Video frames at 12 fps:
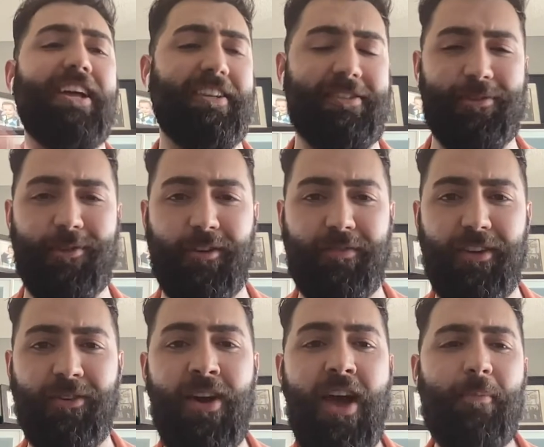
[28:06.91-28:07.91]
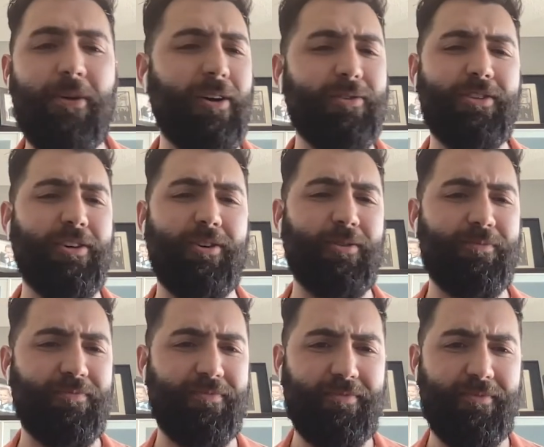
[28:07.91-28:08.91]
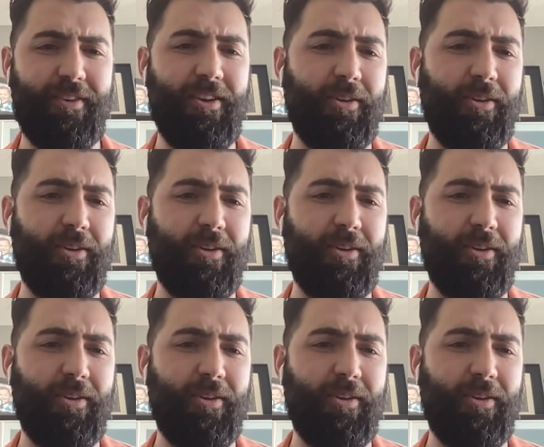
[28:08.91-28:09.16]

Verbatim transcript: it doesn't serve you, but also, you